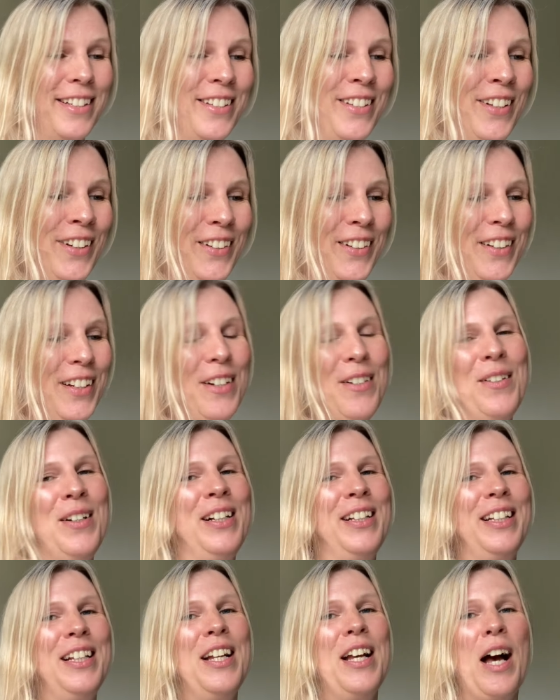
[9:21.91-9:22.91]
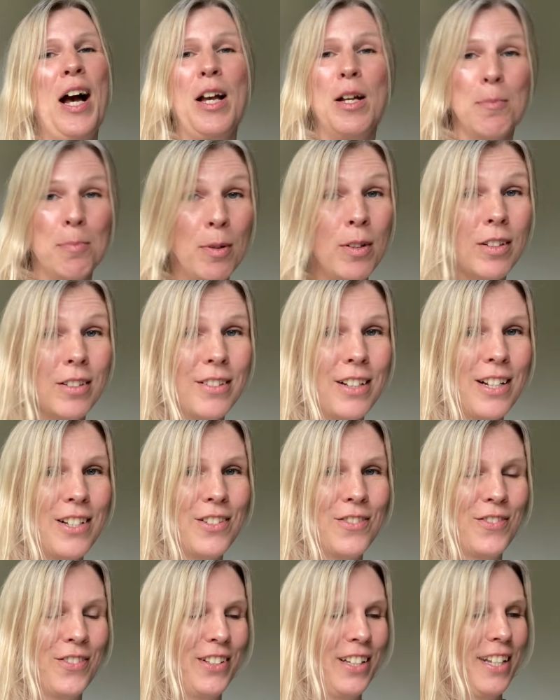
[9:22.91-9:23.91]
So well, I
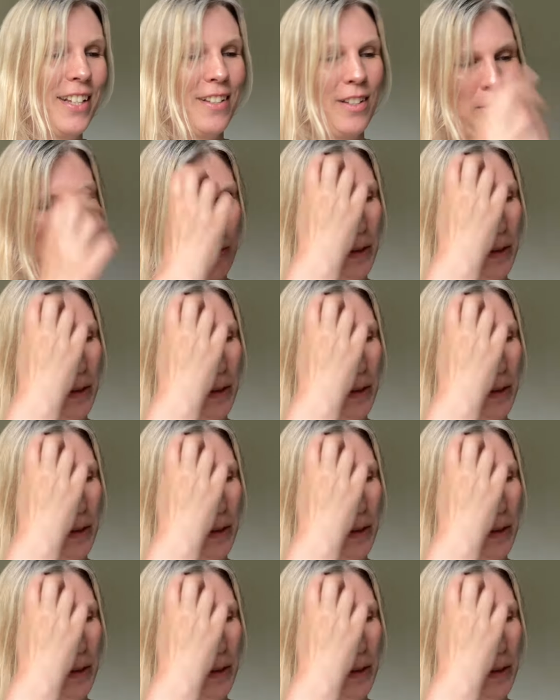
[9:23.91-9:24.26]
apologize for this,